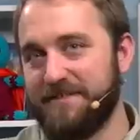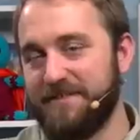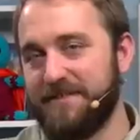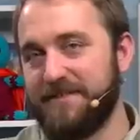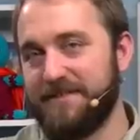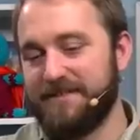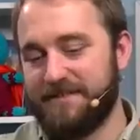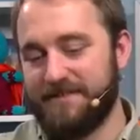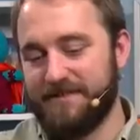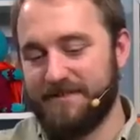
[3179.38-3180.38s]

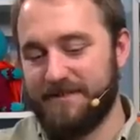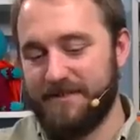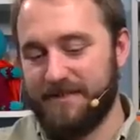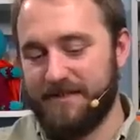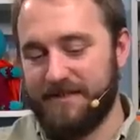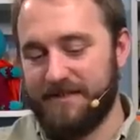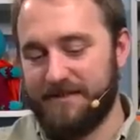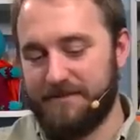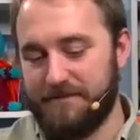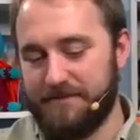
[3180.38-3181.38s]

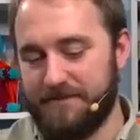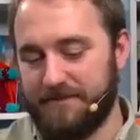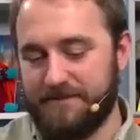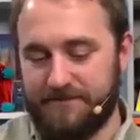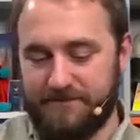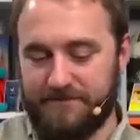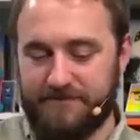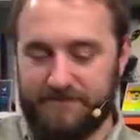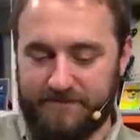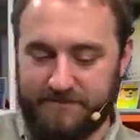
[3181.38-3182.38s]

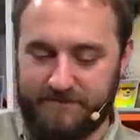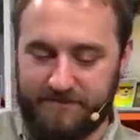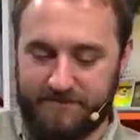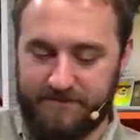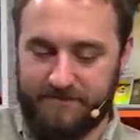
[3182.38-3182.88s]
(not speaking)